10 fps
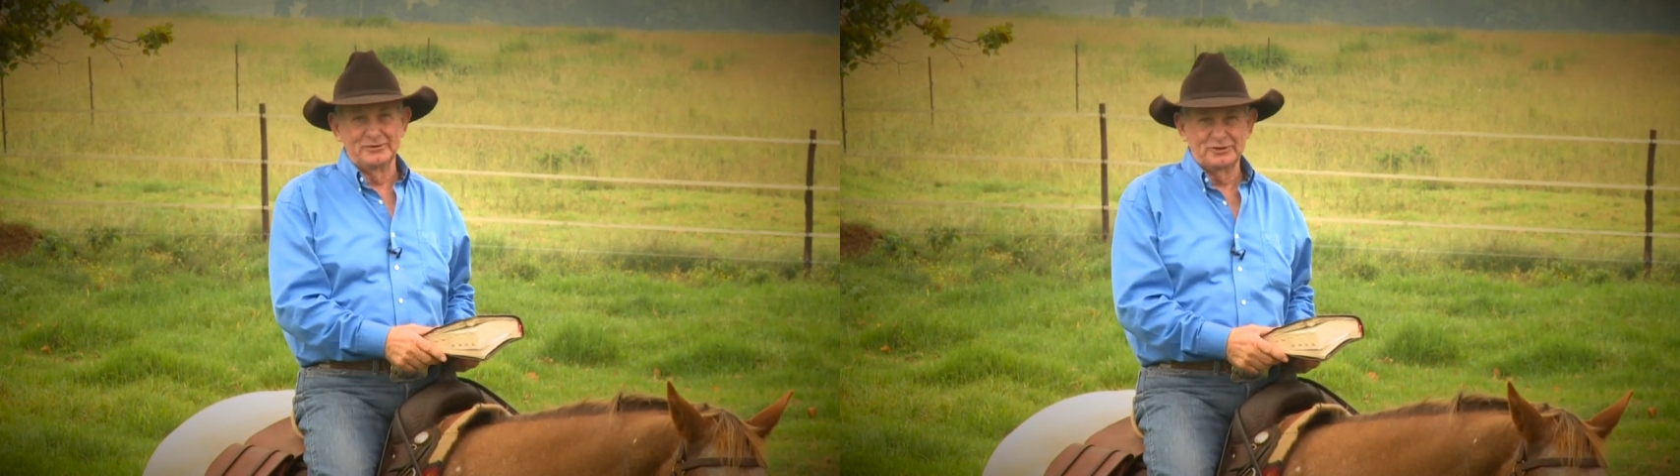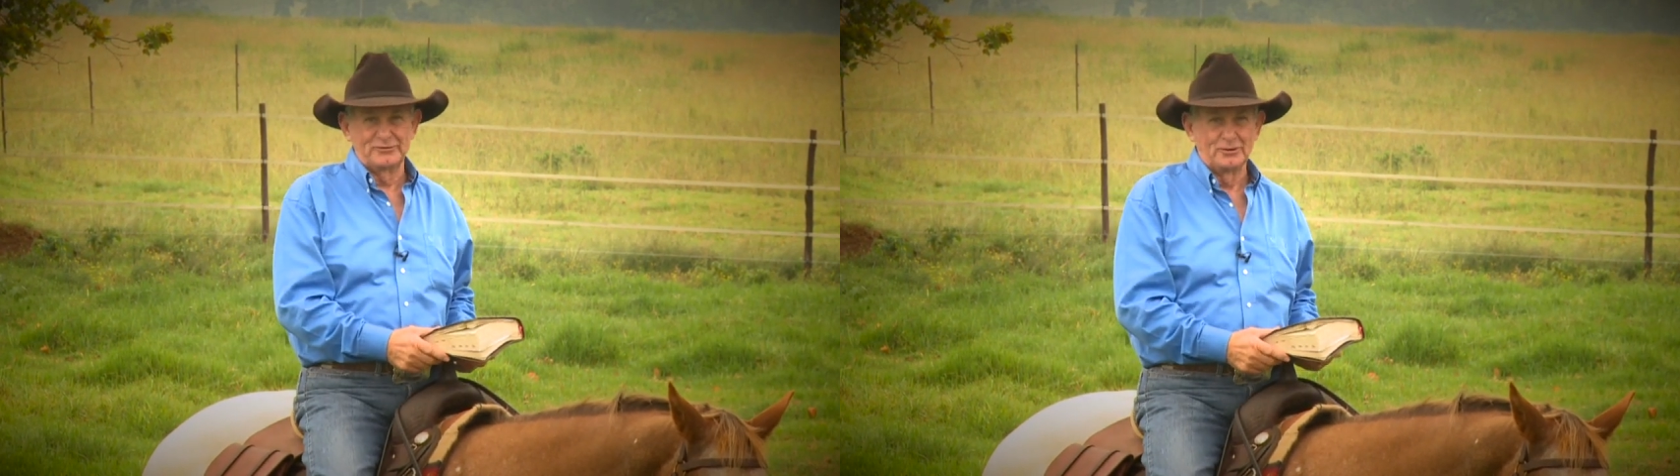
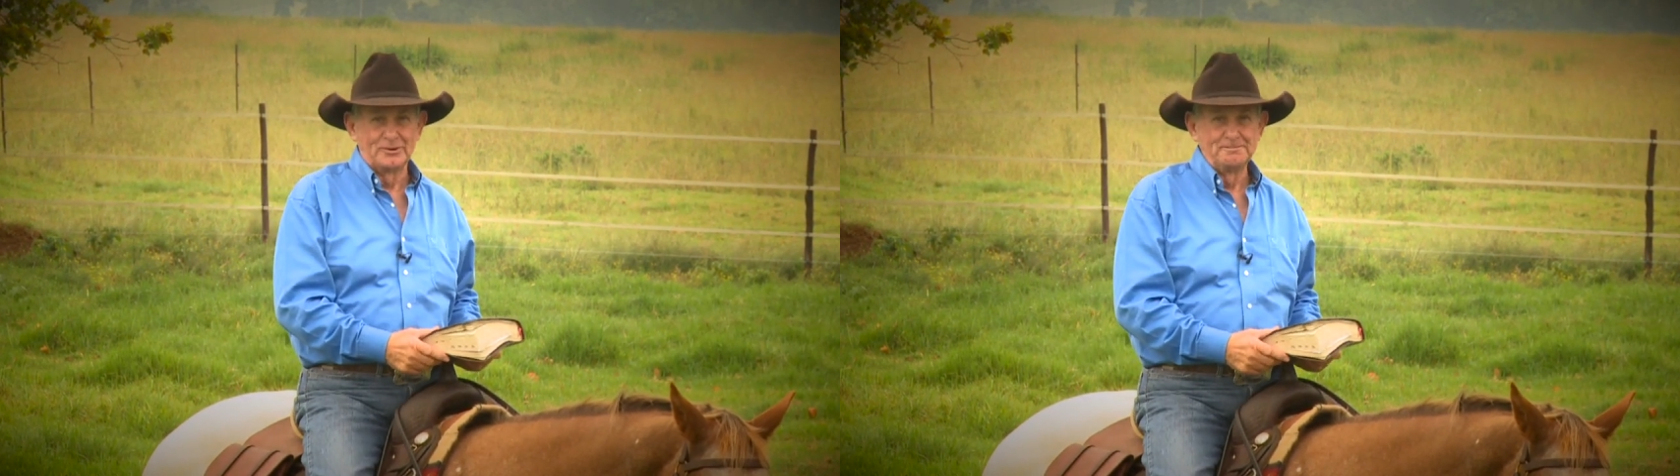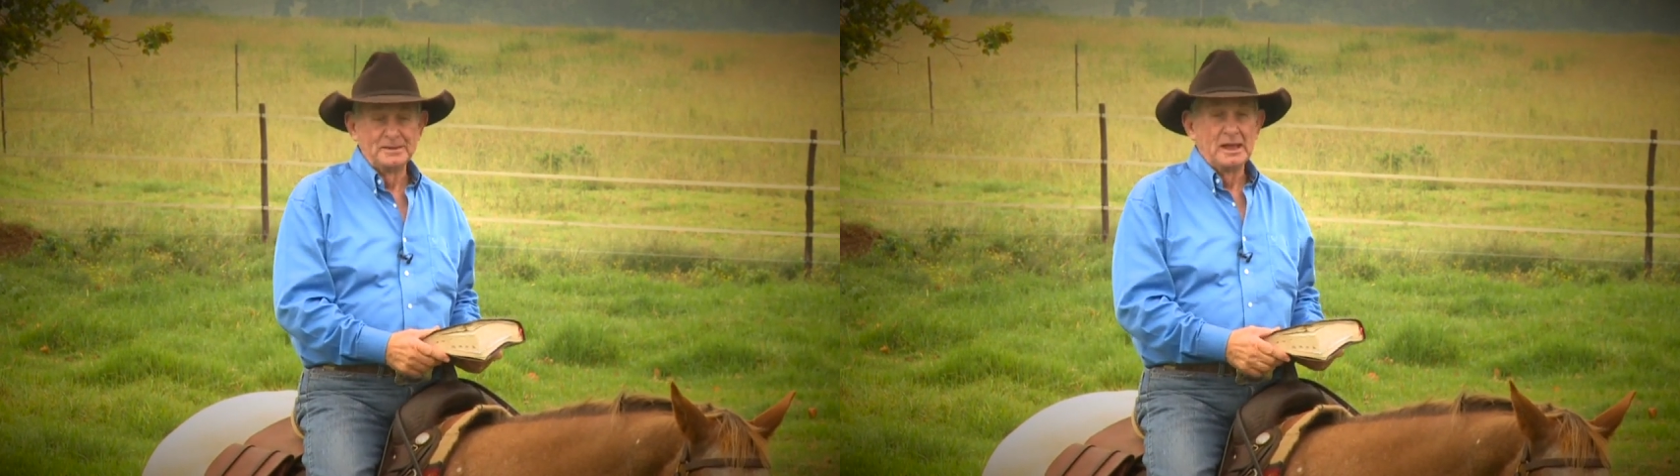verse 4.
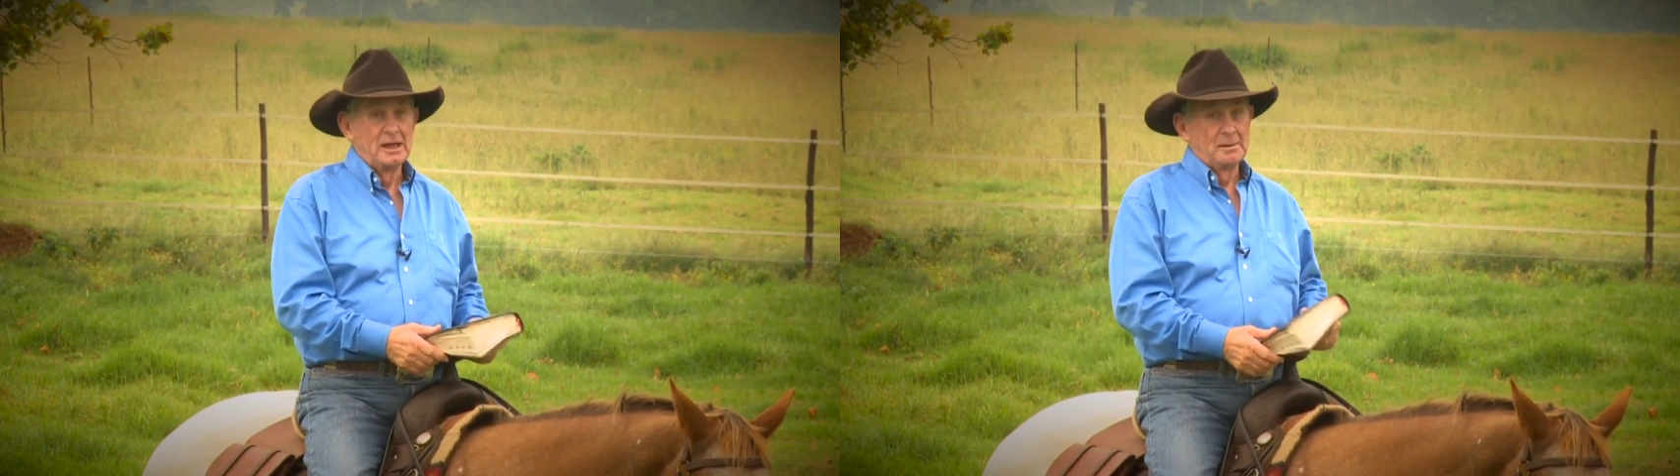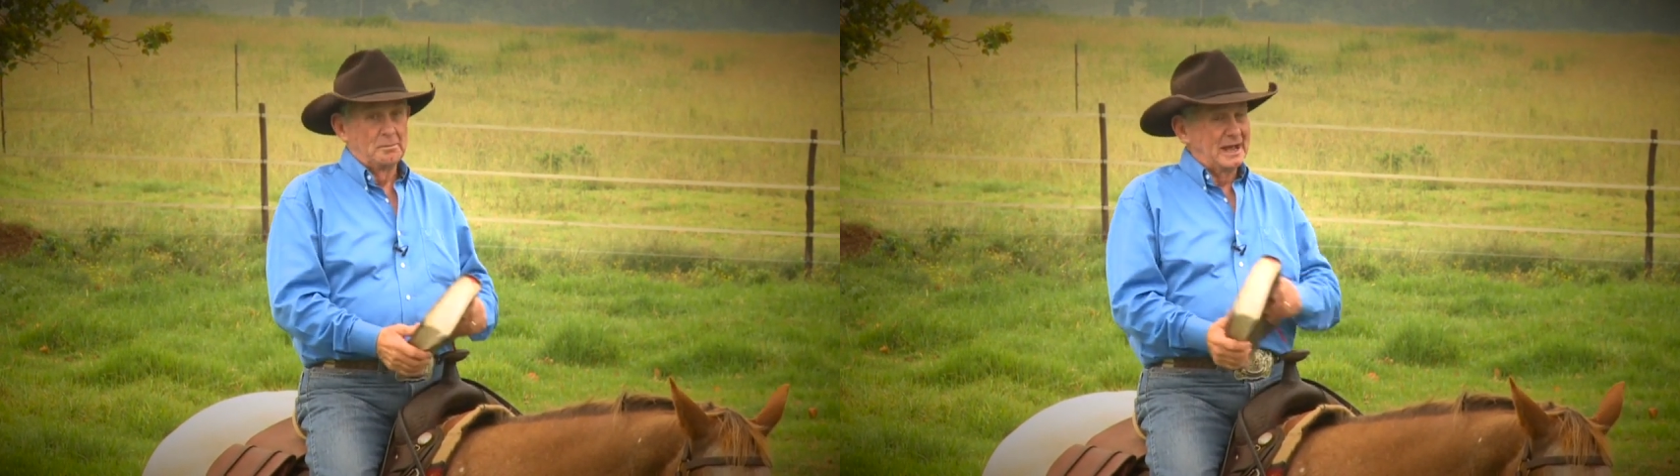
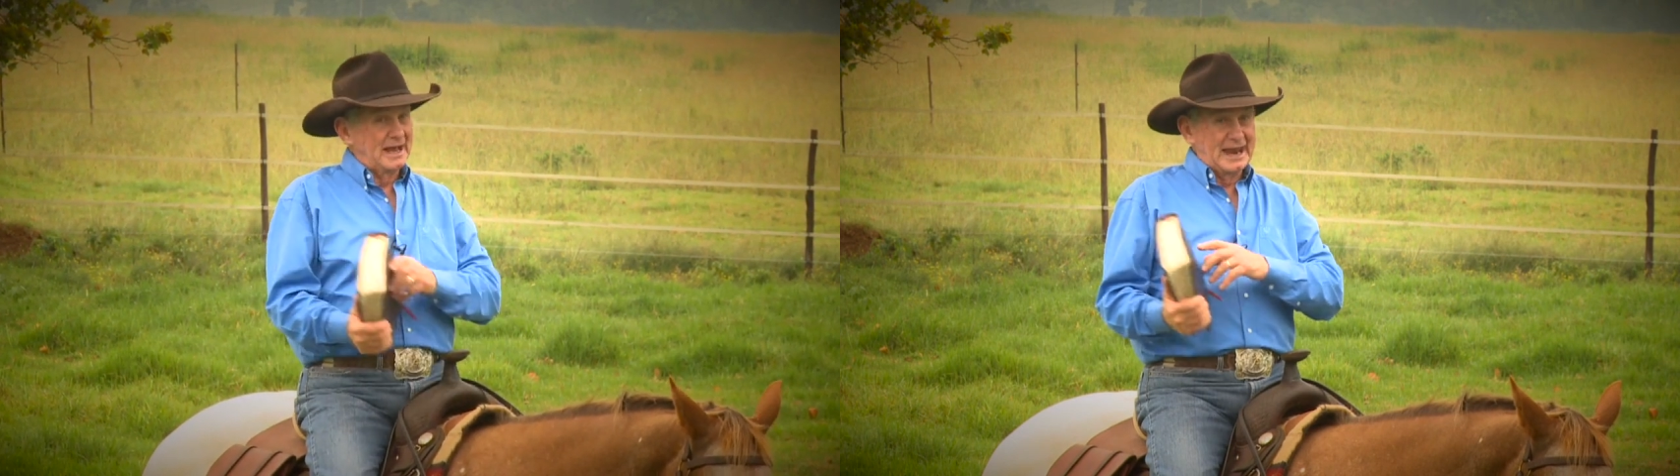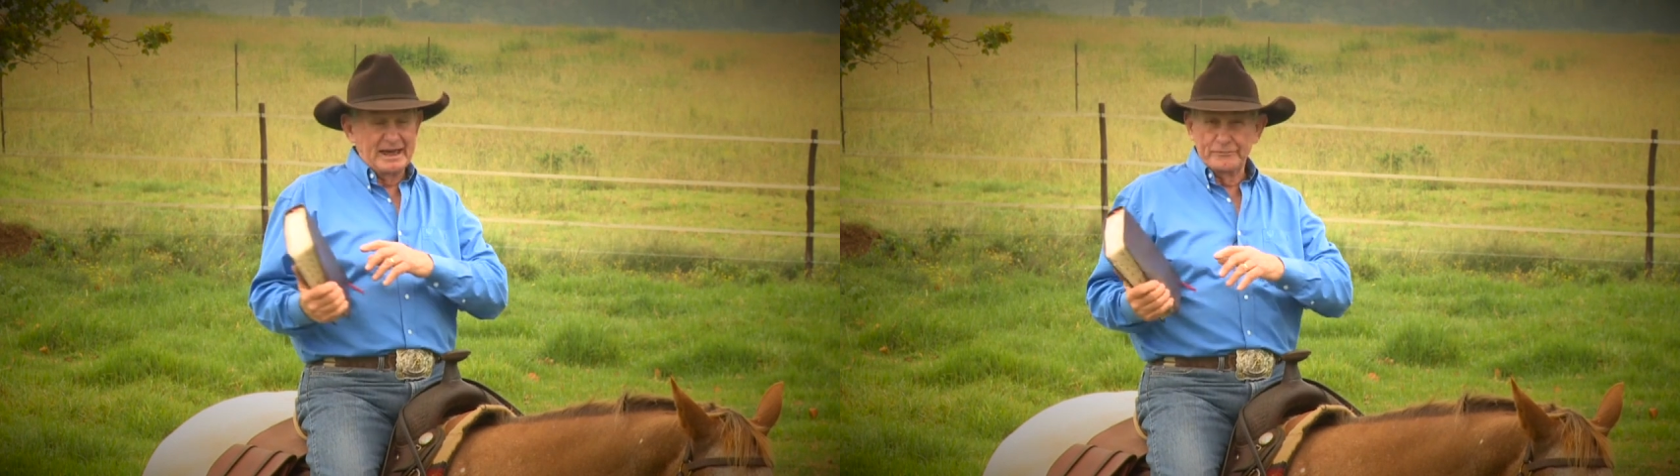
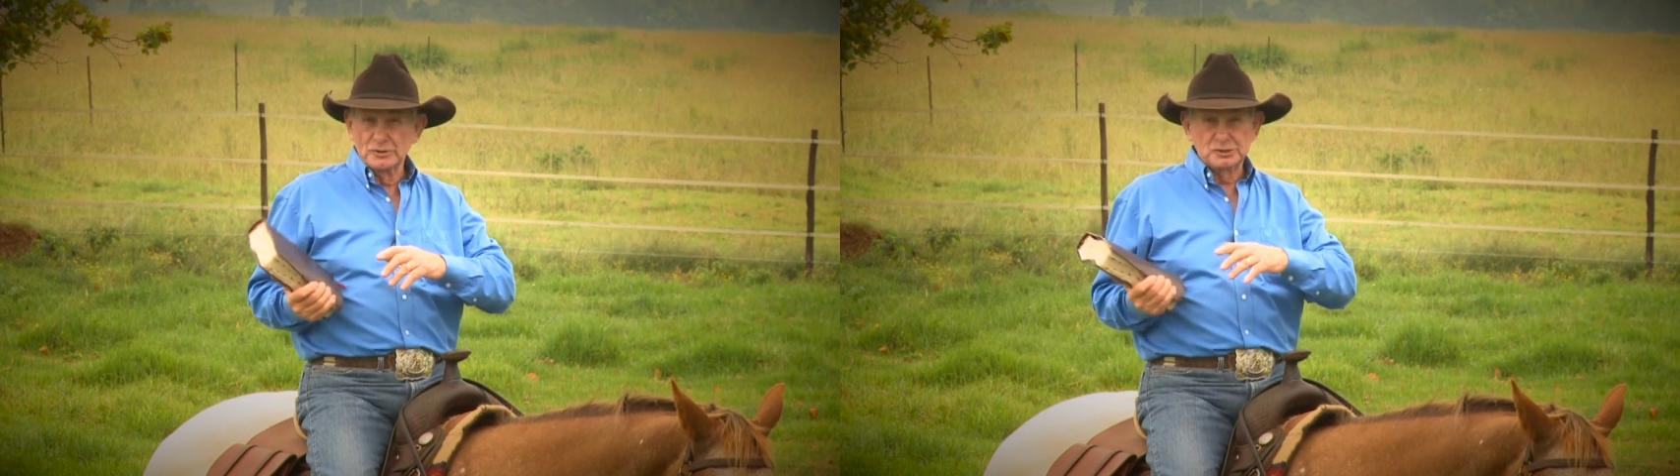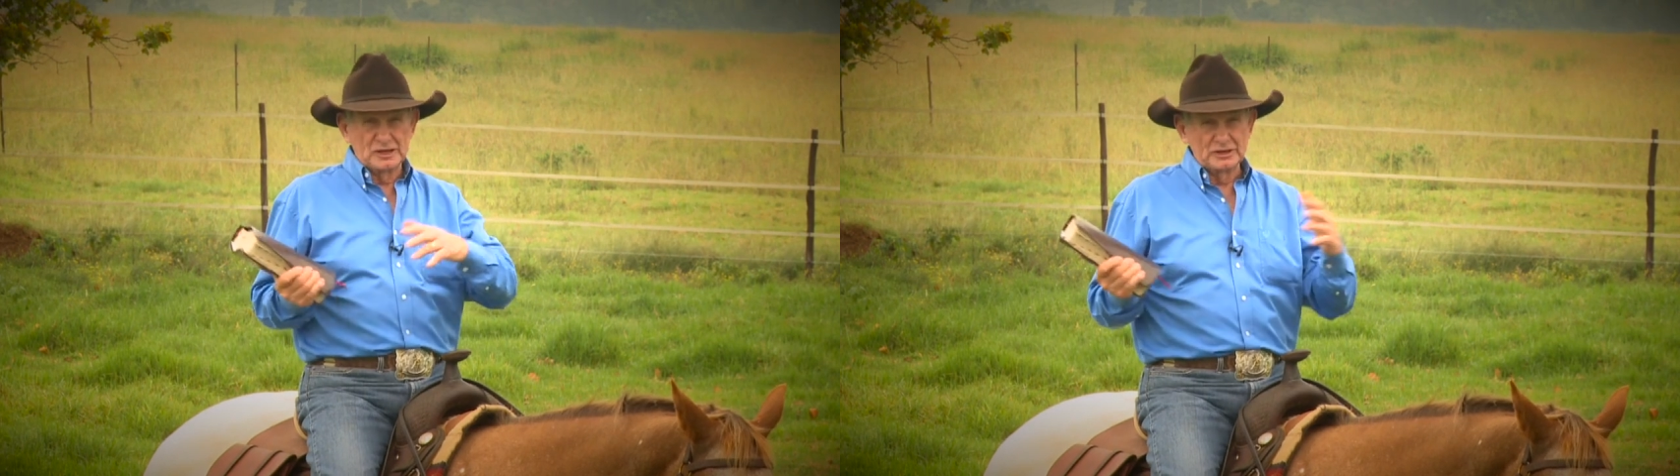My life
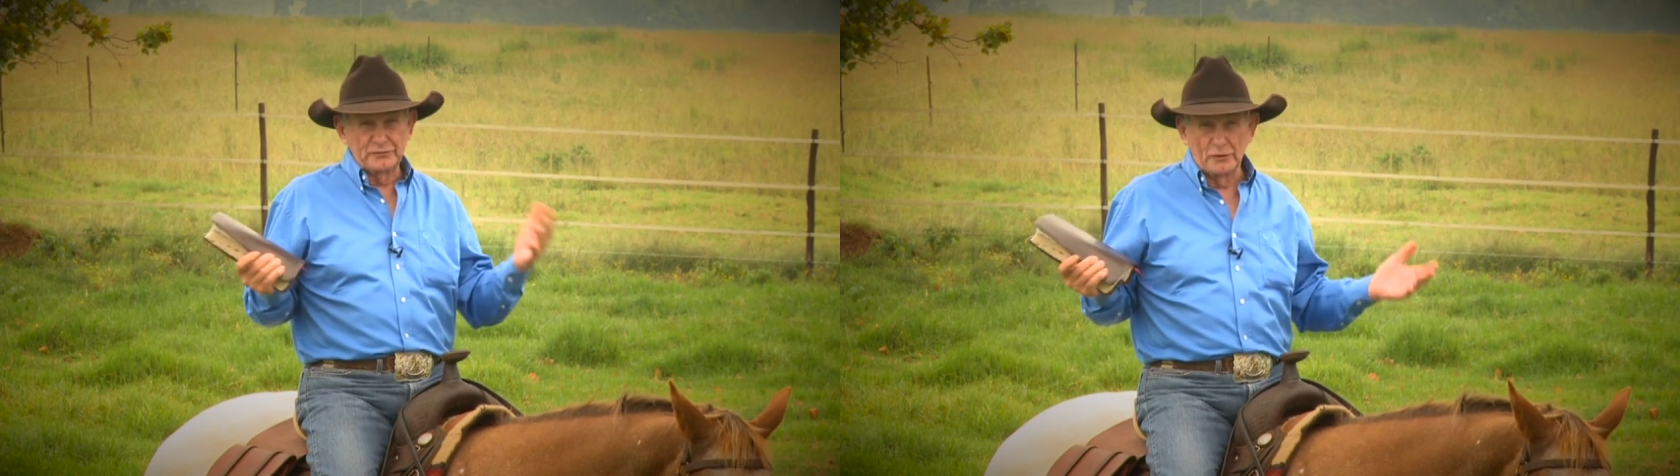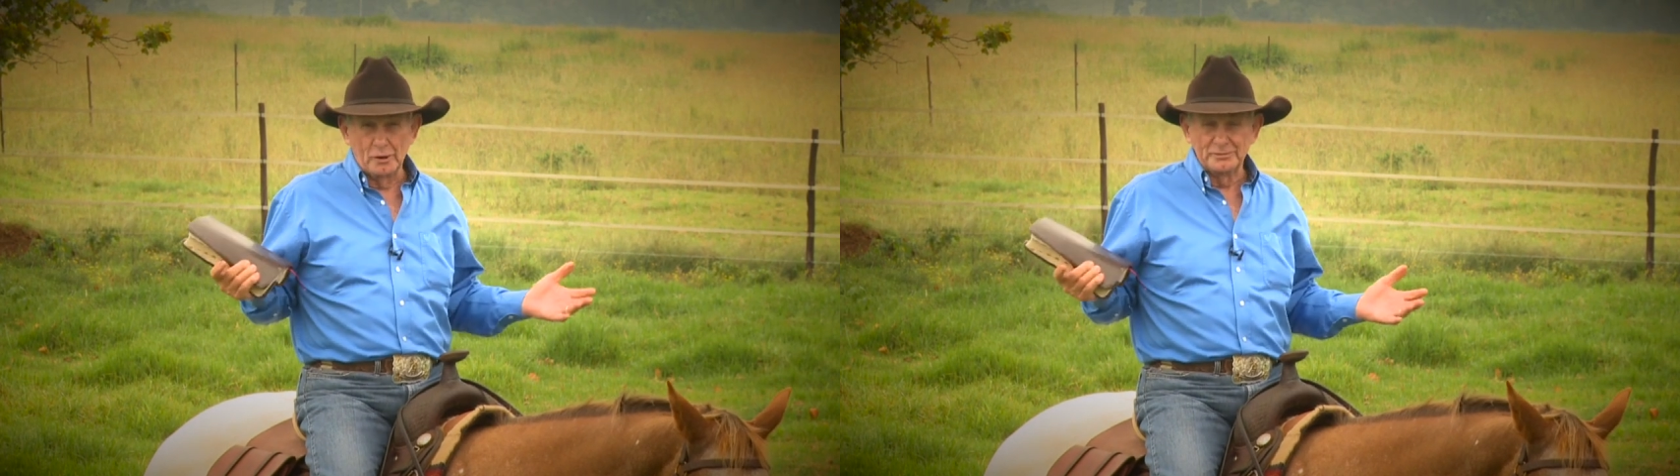was
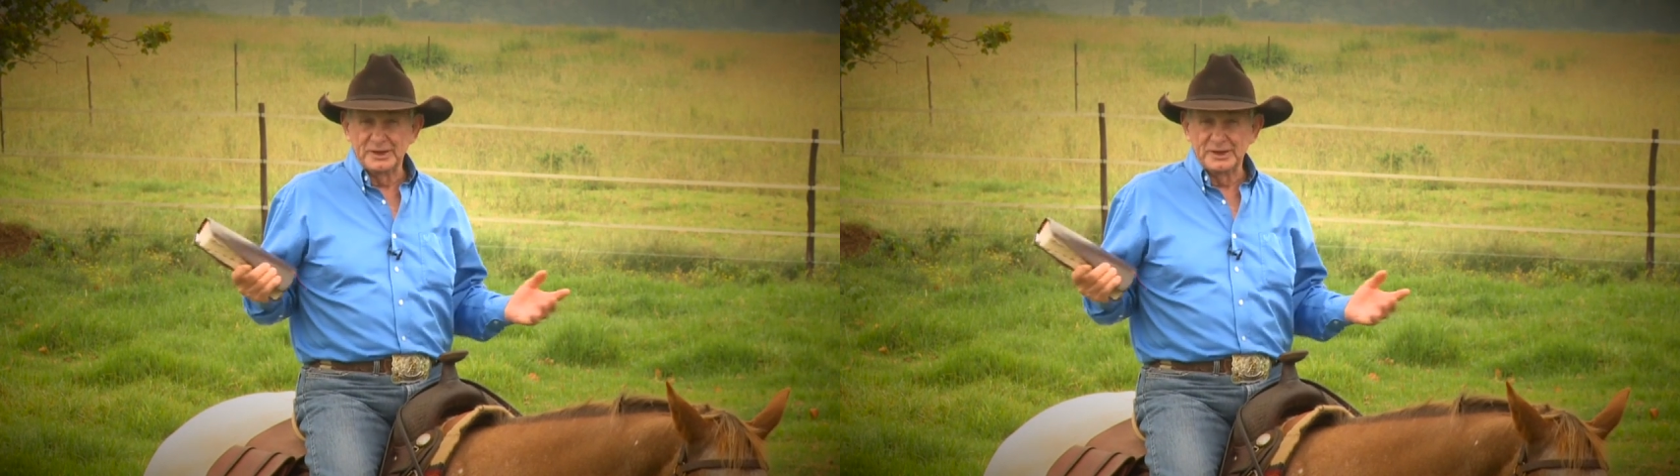transformed